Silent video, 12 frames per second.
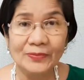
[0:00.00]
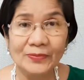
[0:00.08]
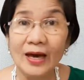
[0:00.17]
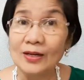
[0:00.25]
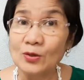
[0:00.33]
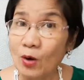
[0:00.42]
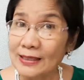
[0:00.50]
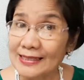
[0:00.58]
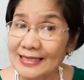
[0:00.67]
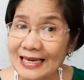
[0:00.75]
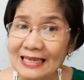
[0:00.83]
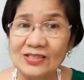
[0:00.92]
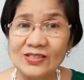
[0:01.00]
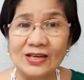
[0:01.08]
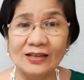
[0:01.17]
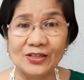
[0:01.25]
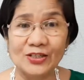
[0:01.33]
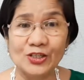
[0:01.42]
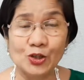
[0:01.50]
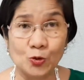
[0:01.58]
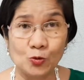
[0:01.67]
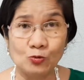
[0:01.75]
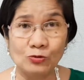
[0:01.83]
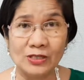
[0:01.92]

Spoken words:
and what is understood